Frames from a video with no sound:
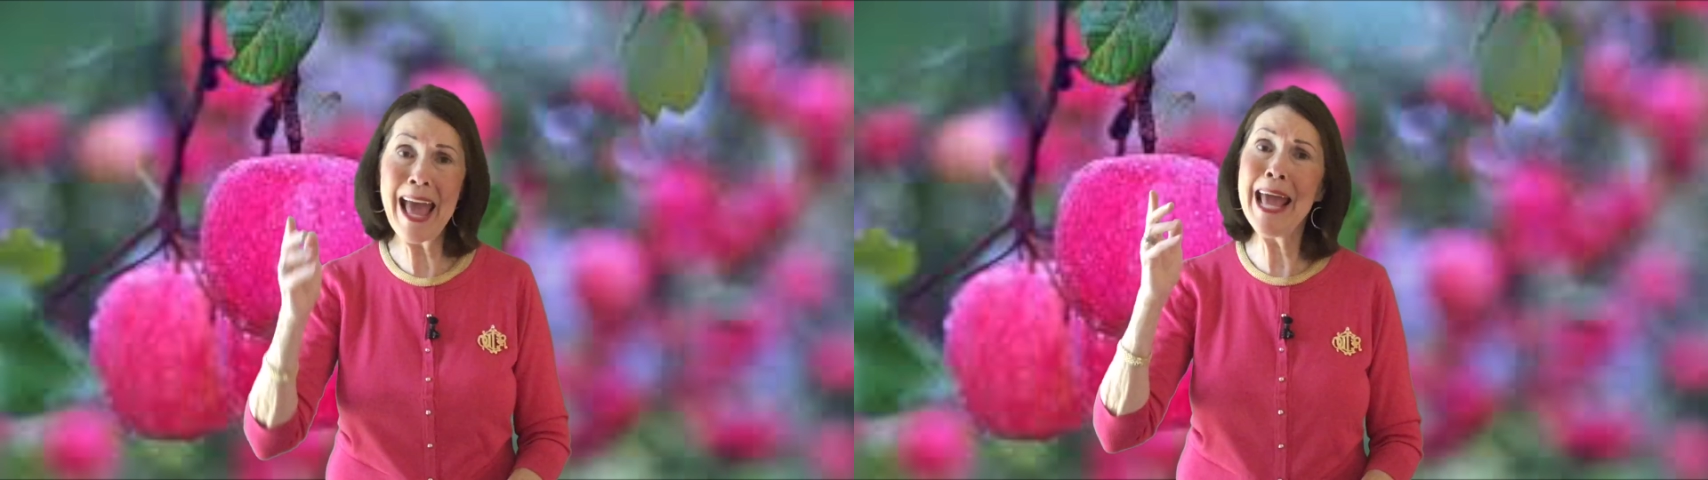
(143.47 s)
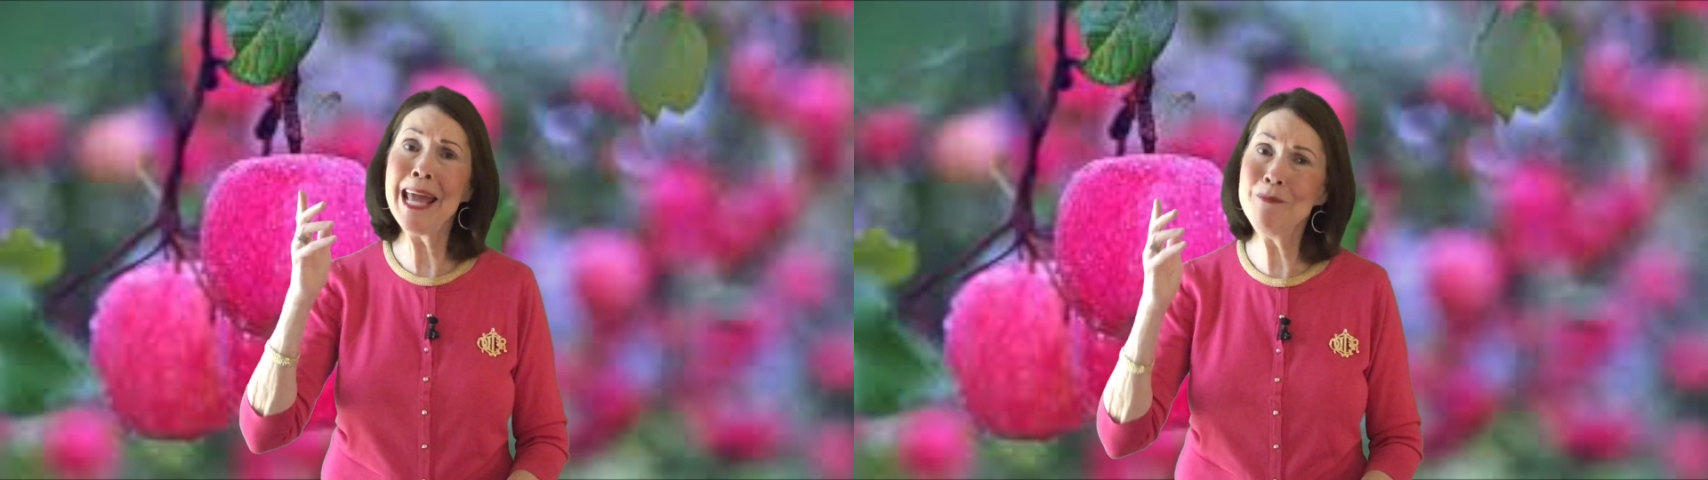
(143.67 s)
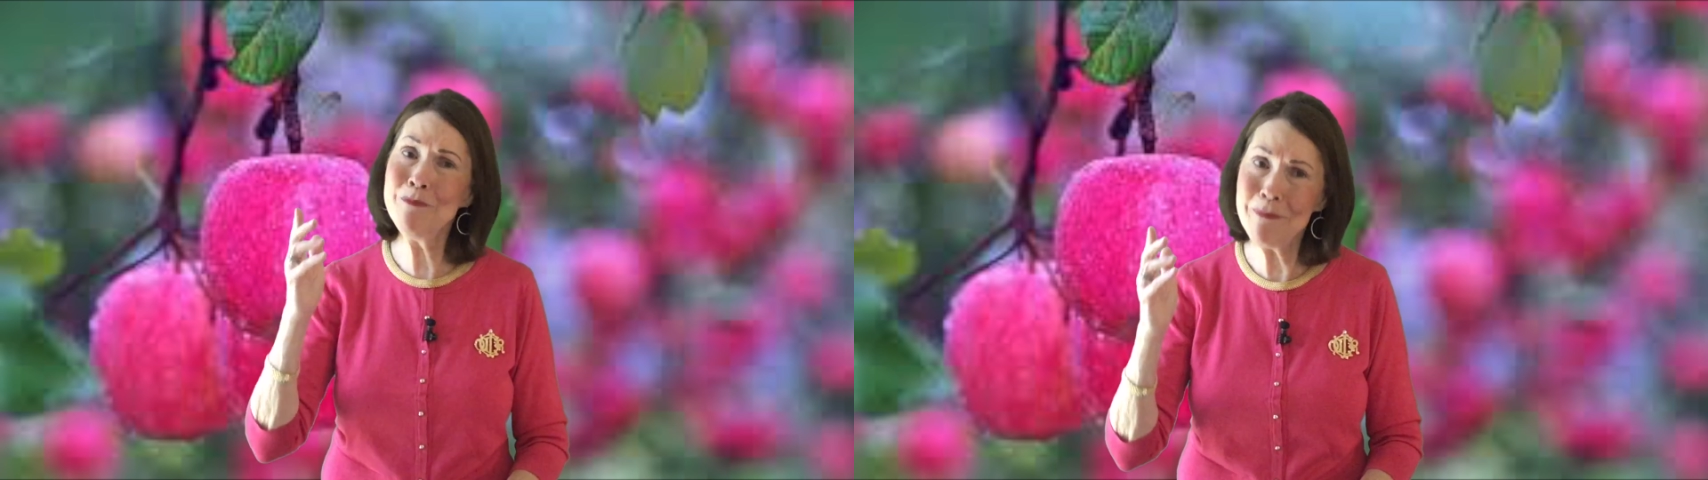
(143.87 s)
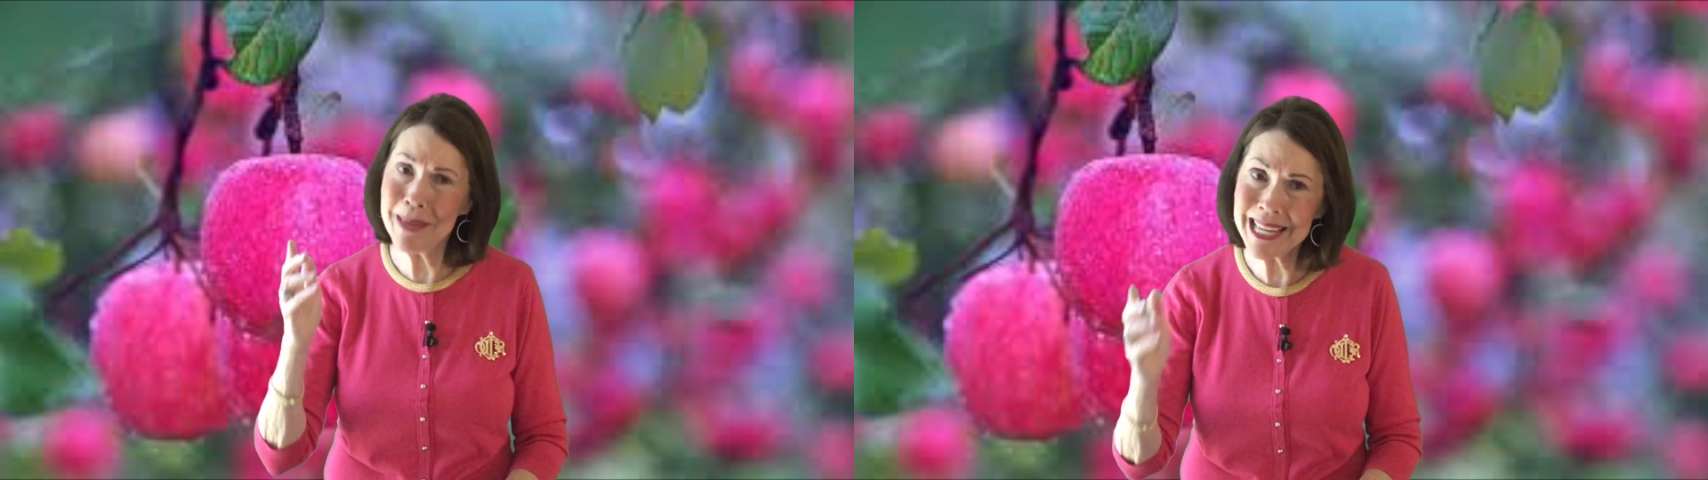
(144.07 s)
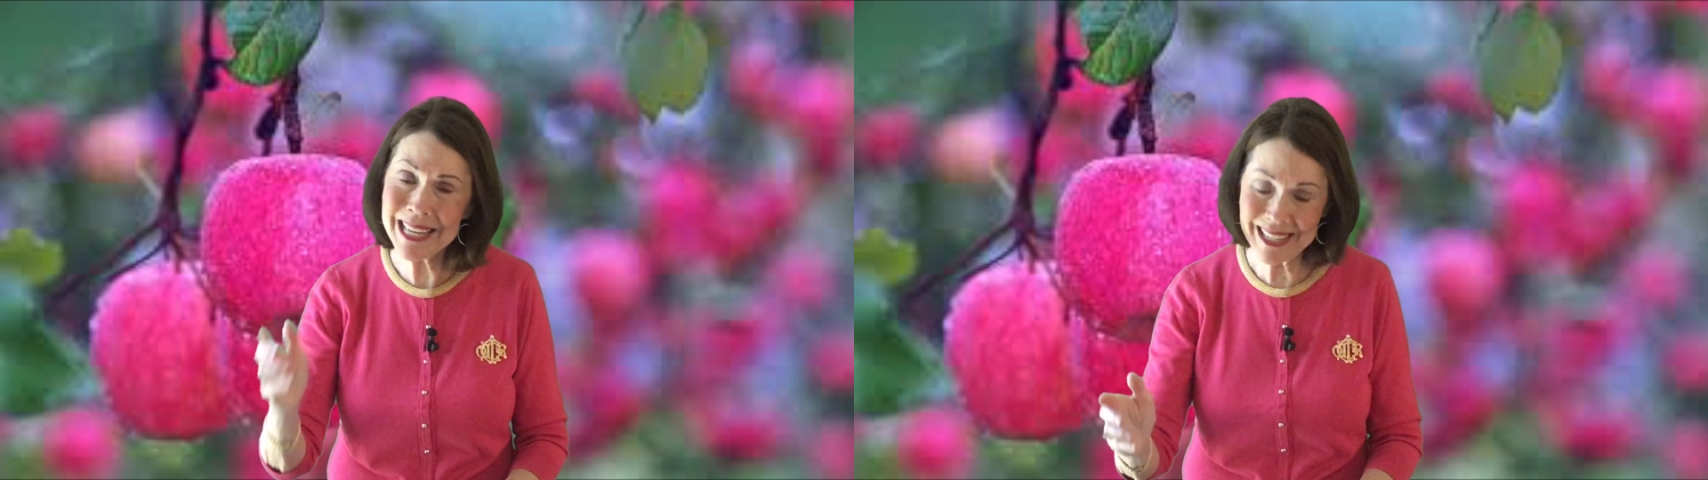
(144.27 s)

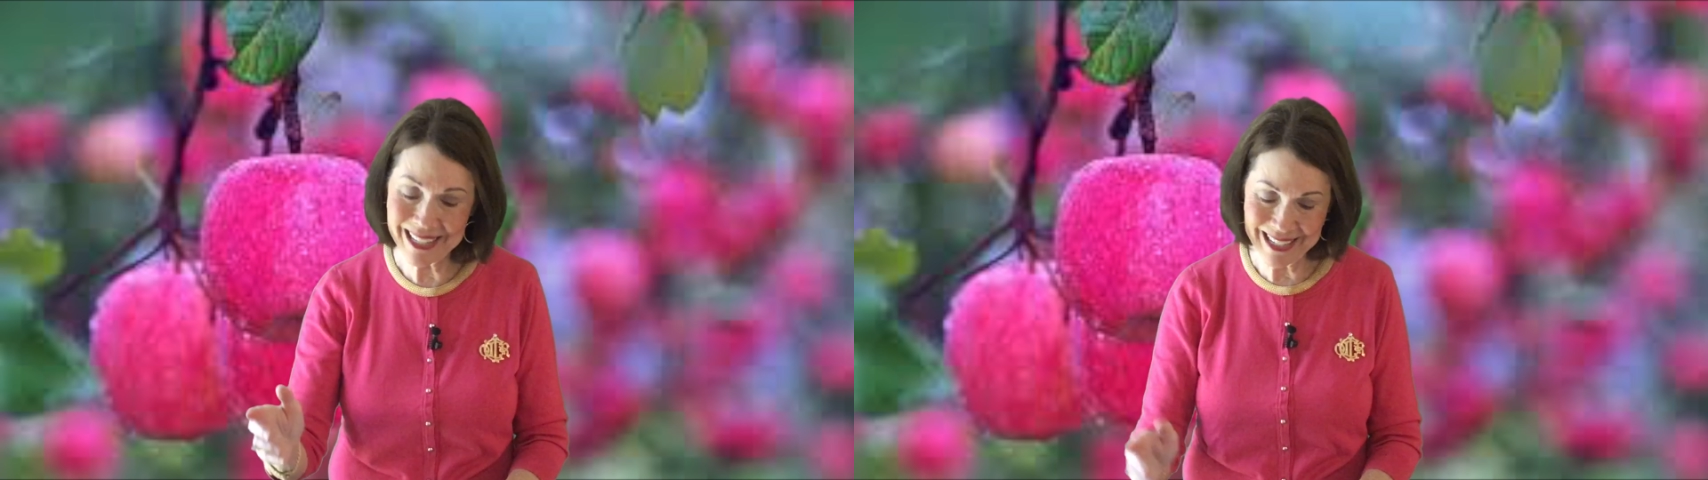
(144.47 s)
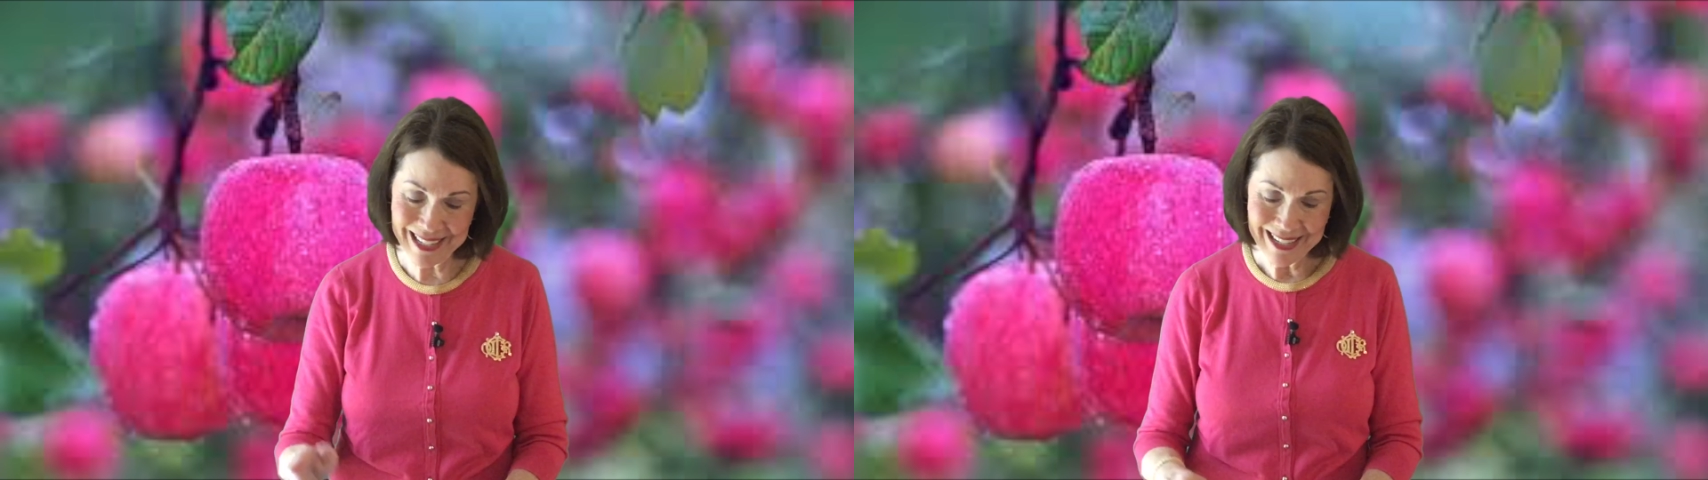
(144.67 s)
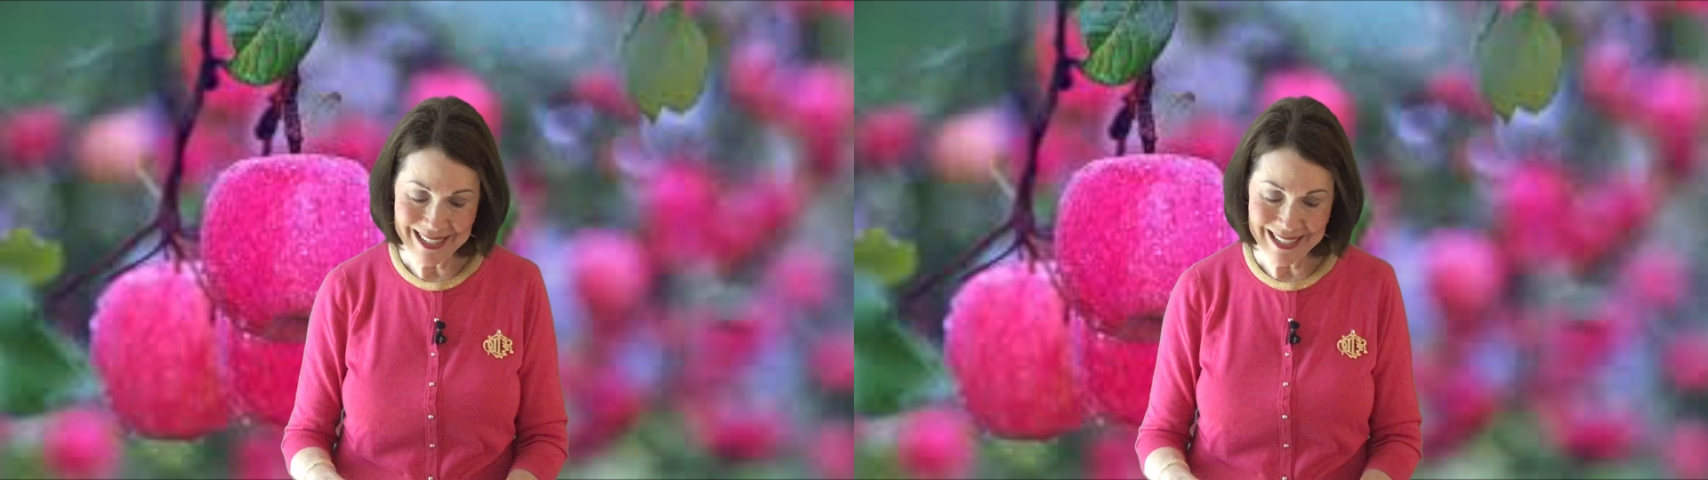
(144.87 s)
Amen